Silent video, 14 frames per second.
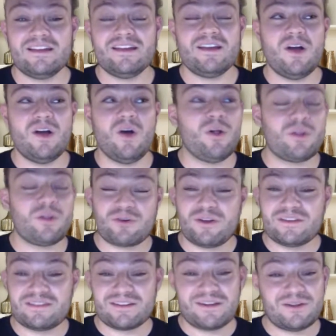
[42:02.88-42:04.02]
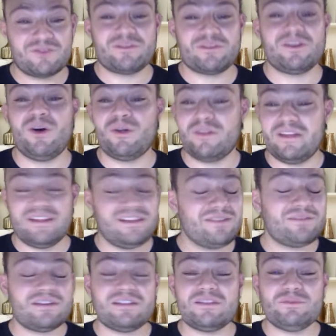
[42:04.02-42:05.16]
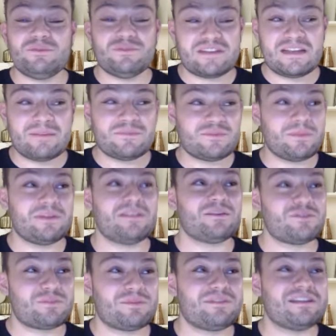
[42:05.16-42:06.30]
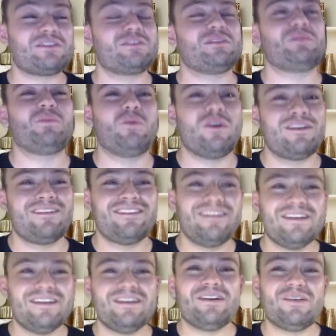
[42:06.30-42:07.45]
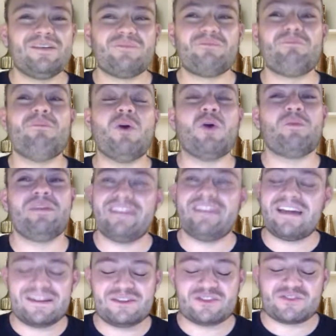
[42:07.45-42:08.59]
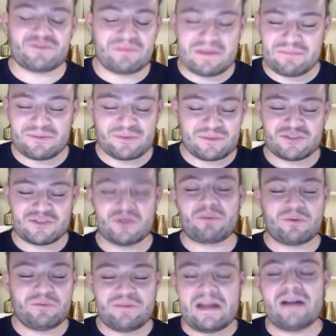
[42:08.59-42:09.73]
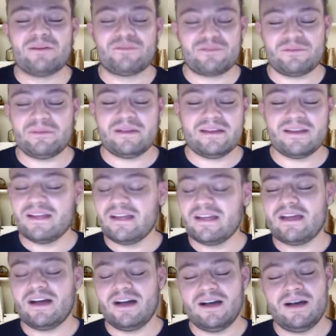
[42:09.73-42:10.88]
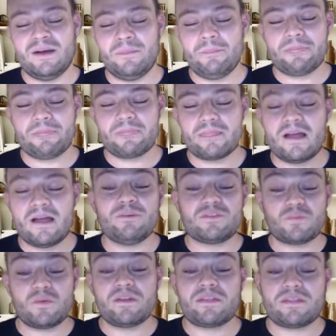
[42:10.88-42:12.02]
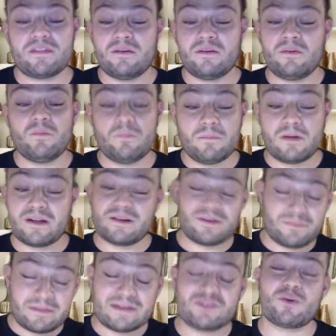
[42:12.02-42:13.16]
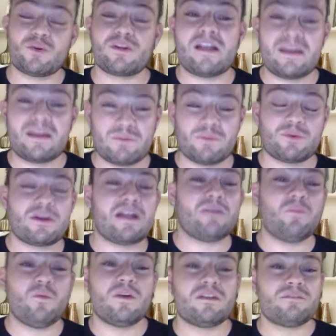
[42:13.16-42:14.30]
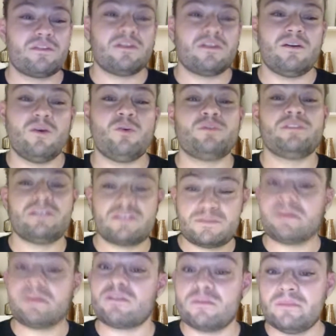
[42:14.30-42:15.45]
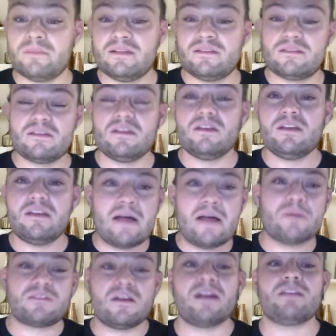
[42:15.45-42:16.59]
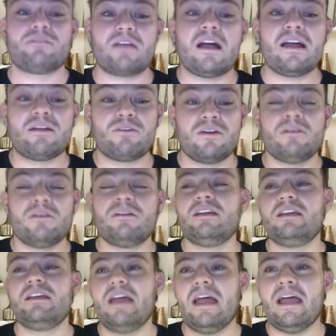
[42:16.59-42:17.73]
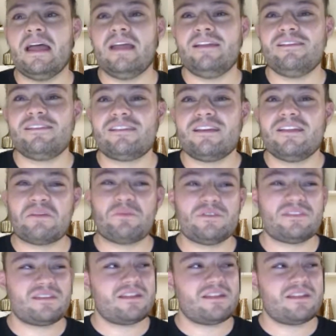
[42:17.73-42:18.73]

all across the country, and even in the museums. But there's particularly one moment that I just remember was so profound for me. I was with my tour guide, and we were at one of the oldest pyramids outside of Cairo, and there was